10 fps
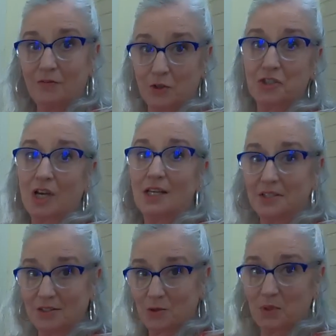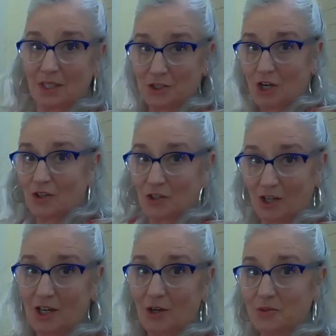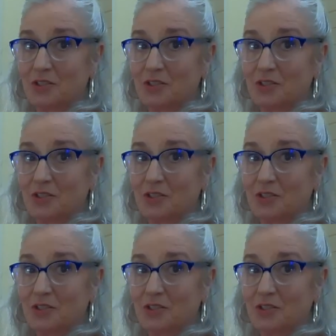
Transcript: first cousins with each other, you know.